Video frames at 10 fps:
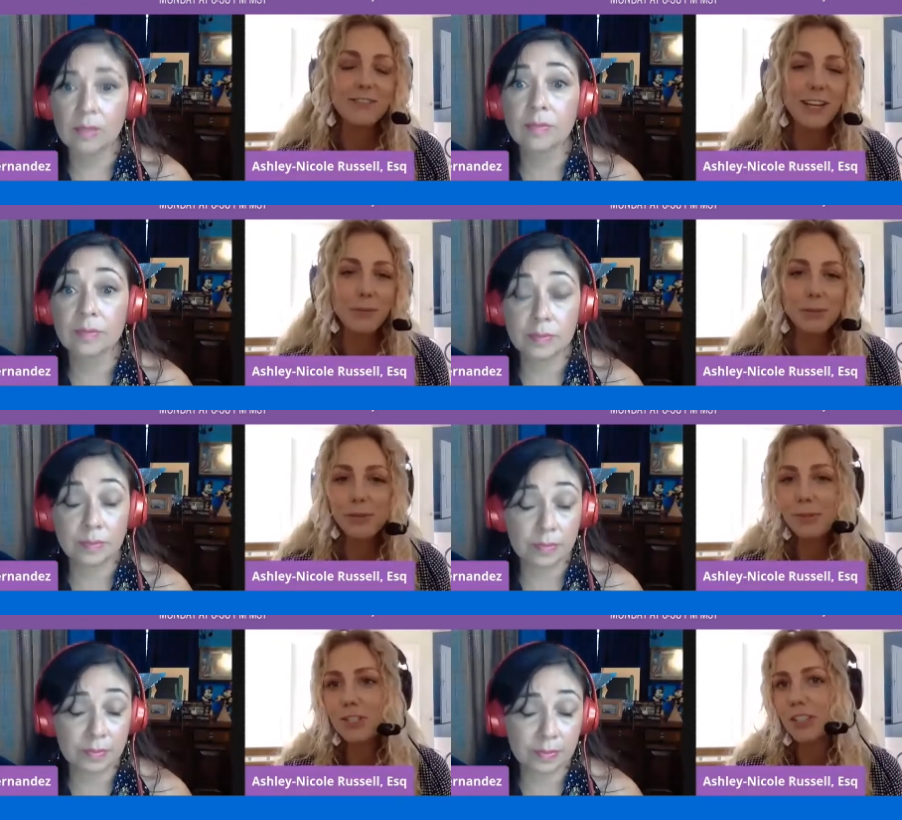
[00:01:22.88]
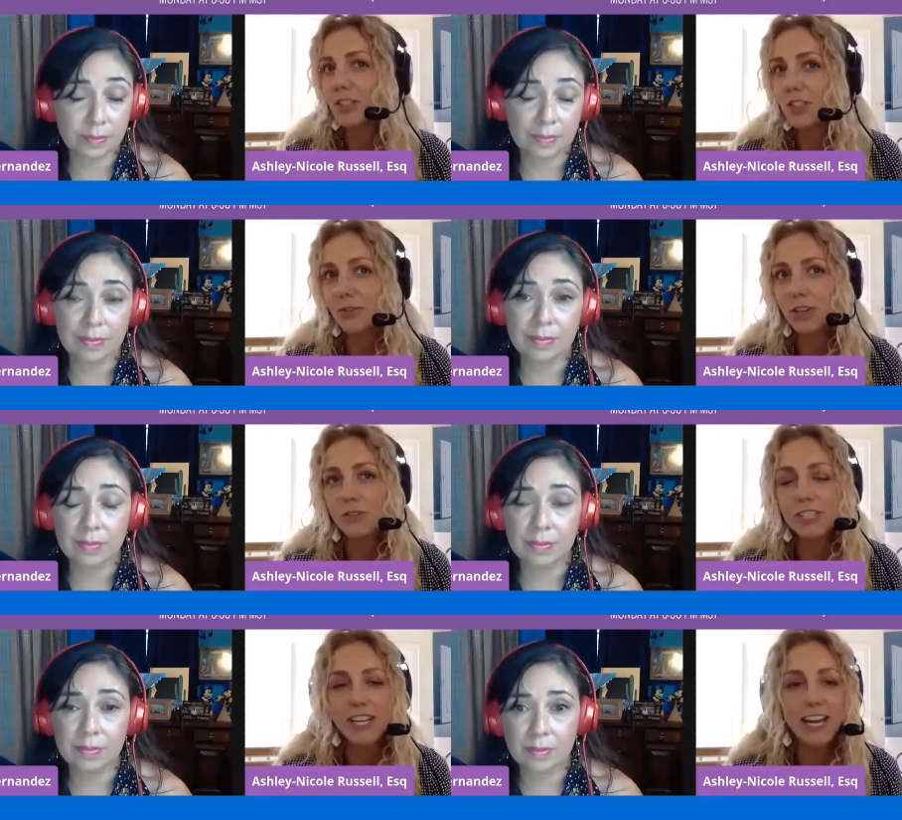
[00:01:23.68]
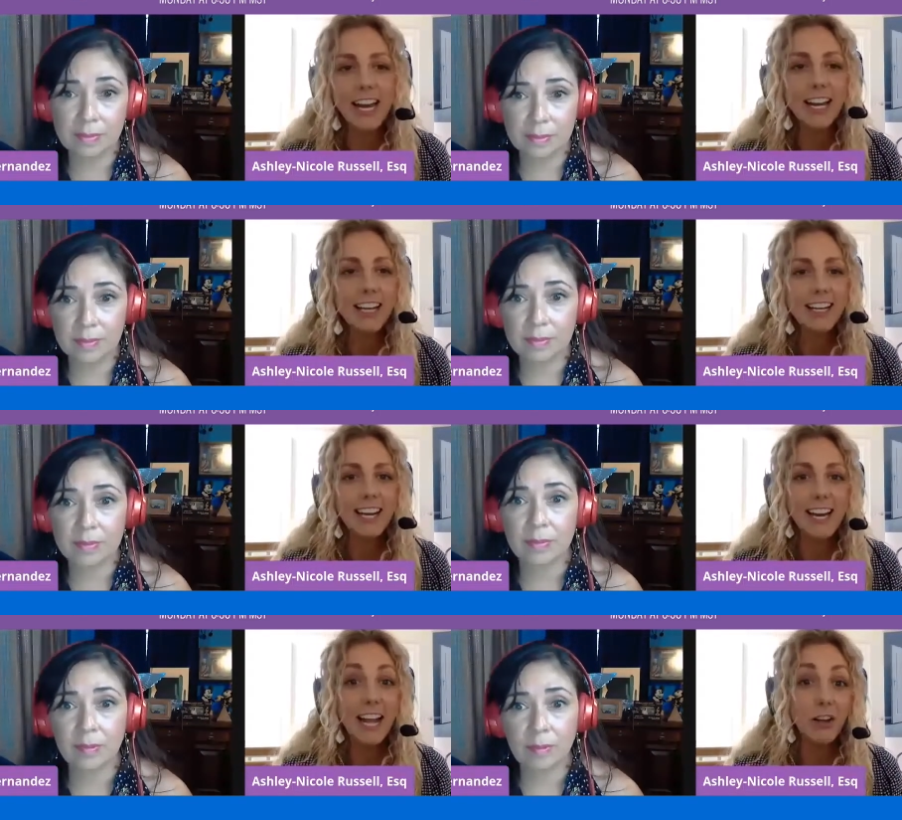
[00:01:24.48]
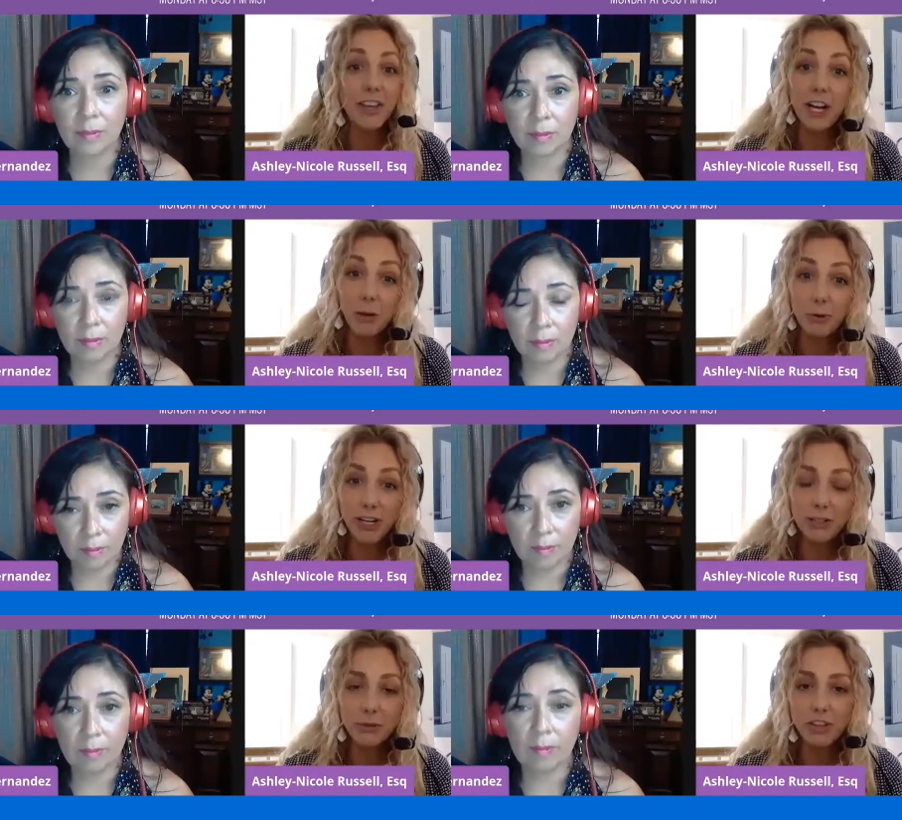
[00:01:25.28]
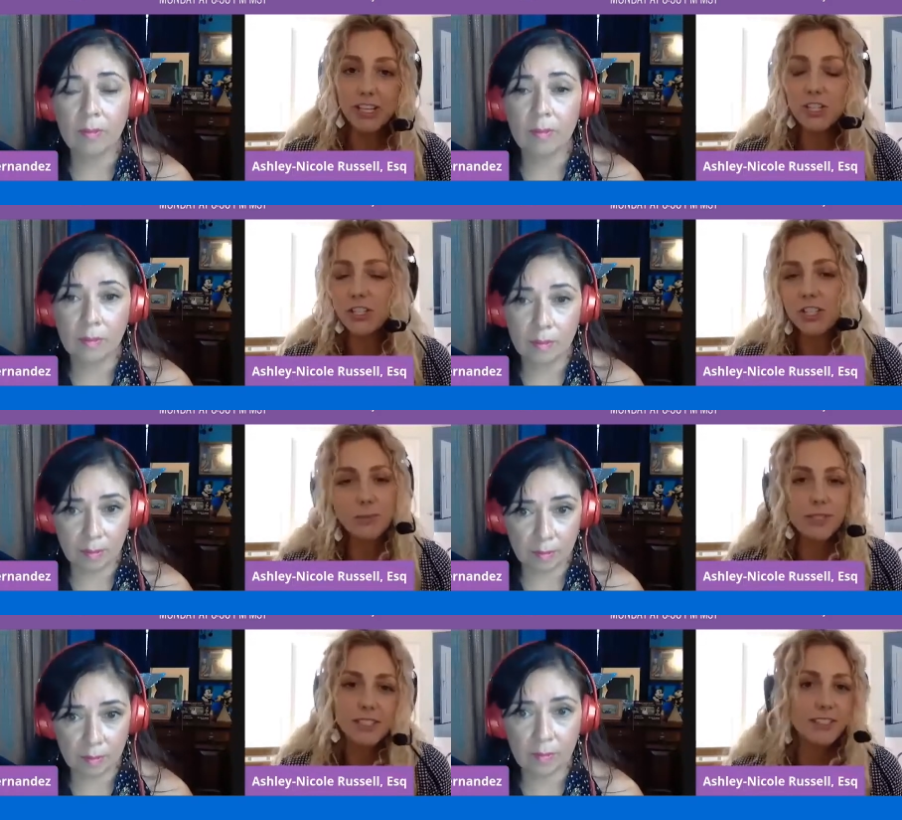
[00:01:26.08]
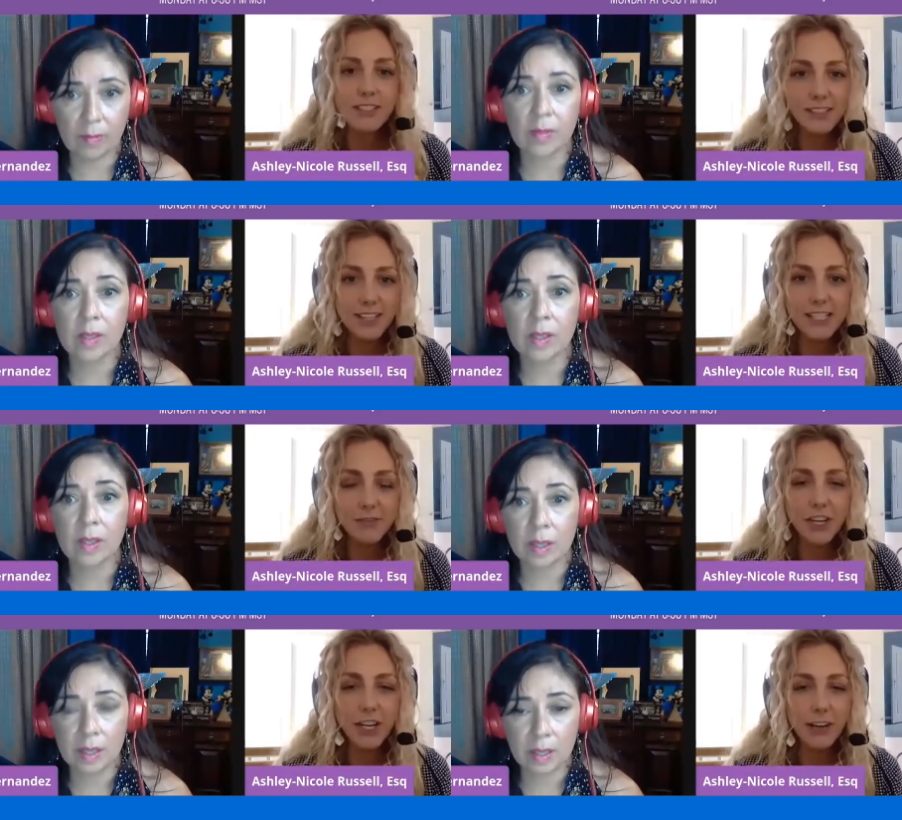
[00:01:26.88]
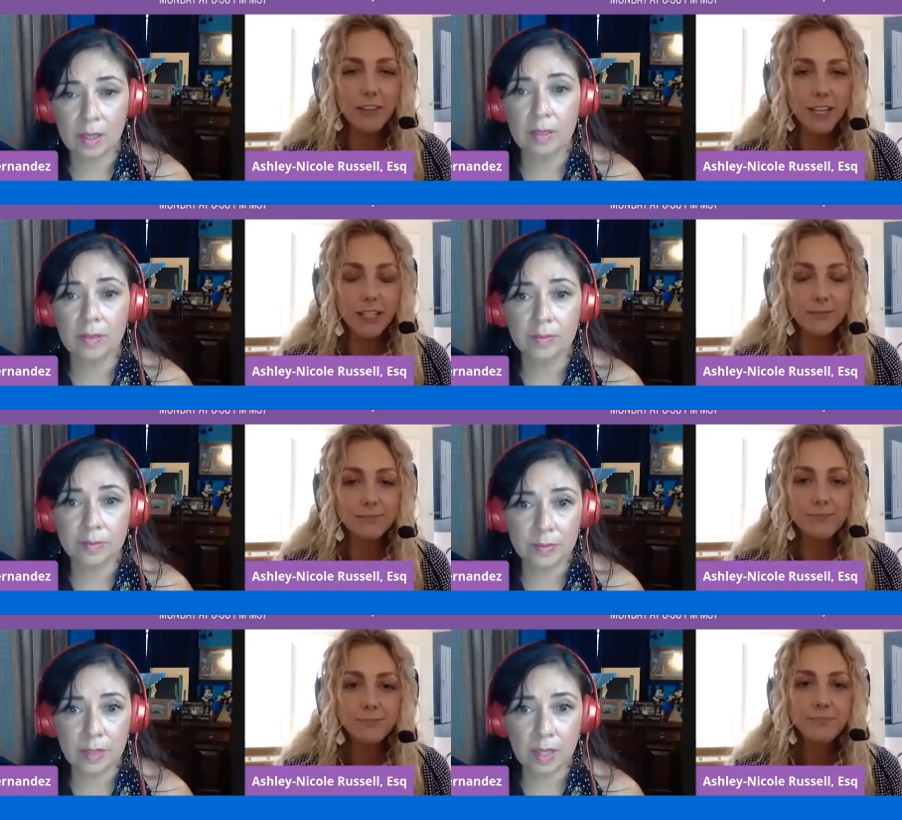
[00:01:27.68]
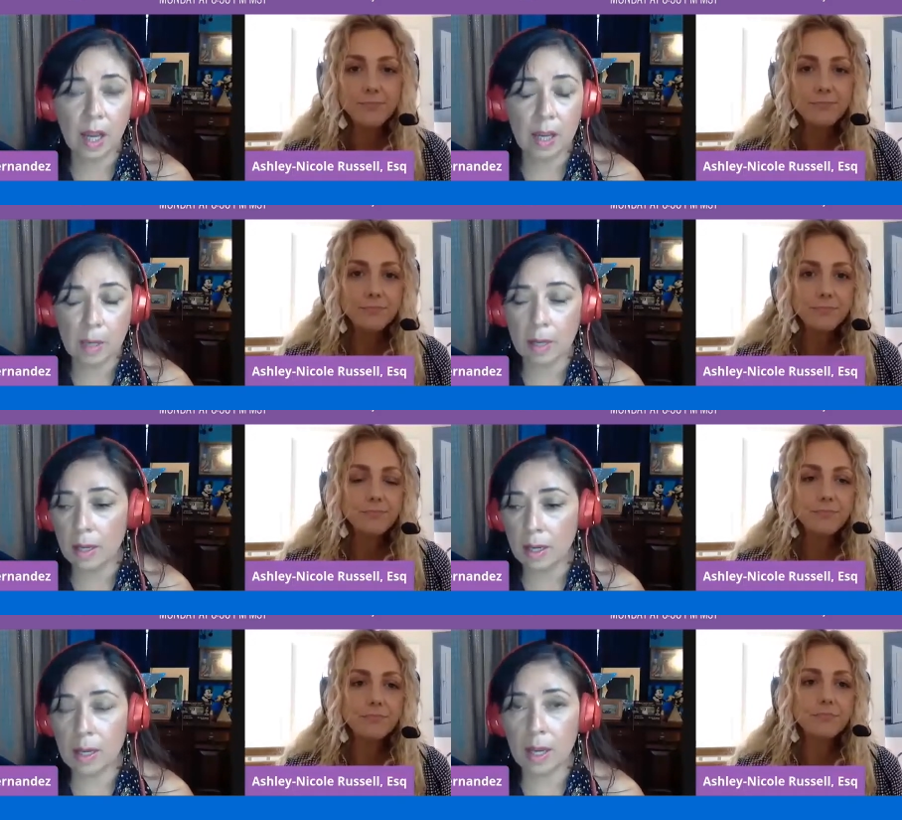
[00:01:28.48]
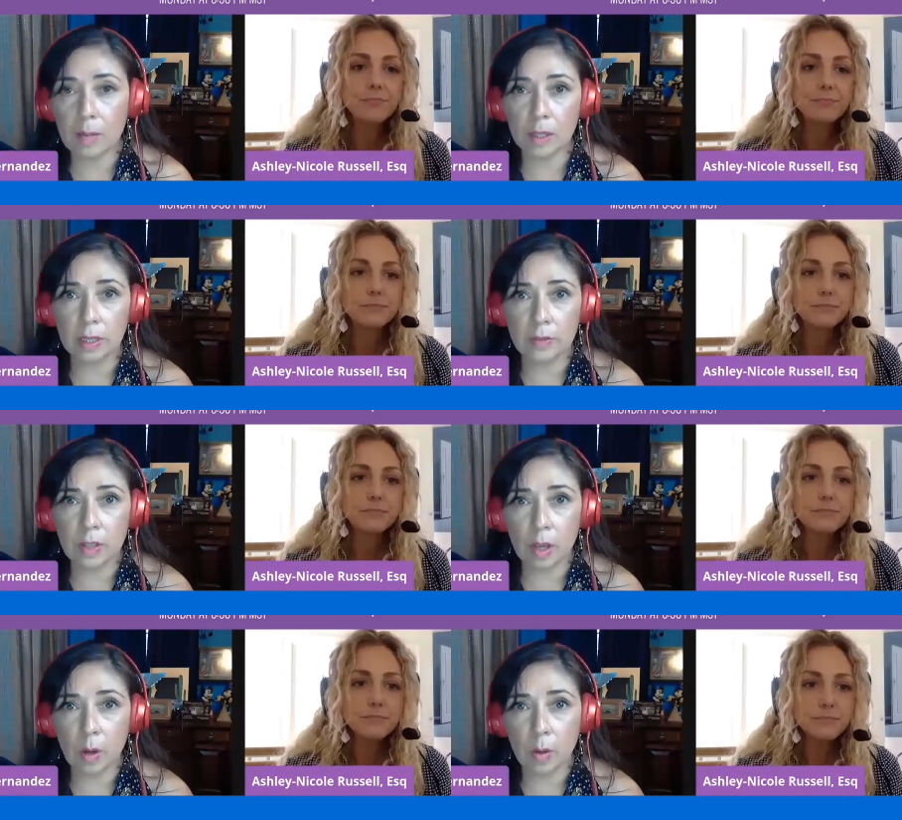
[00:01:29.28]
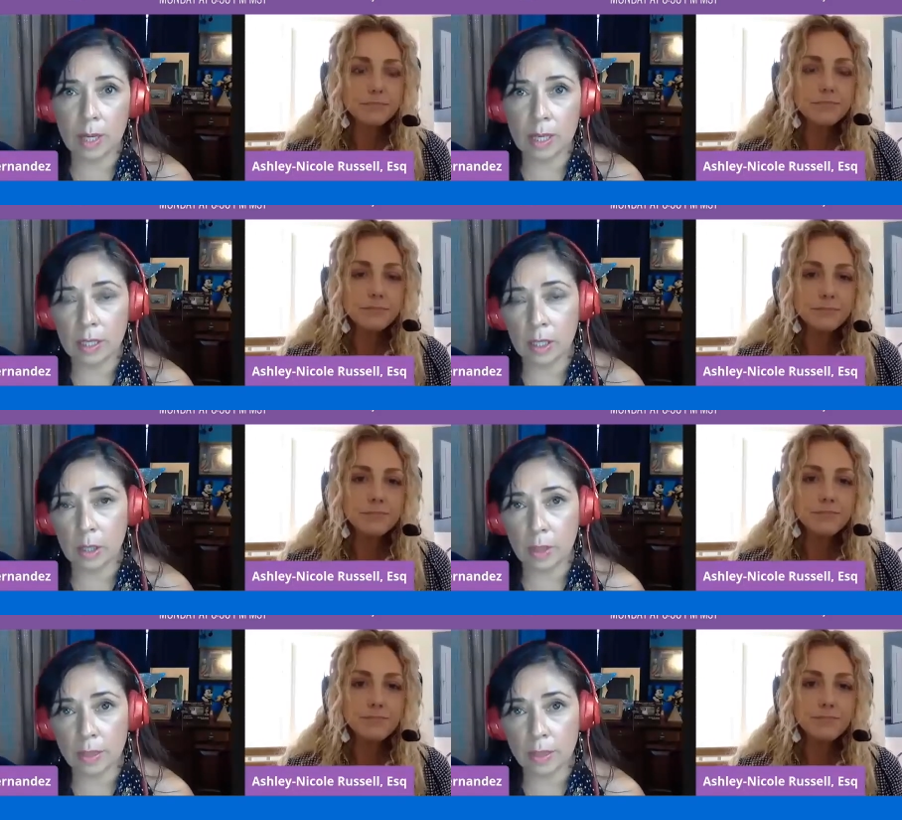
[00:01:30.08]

Speaker 1: and family members and the children of today and how they operate in relationships it's very evident
Speaker 2: I, I, I believe so and you know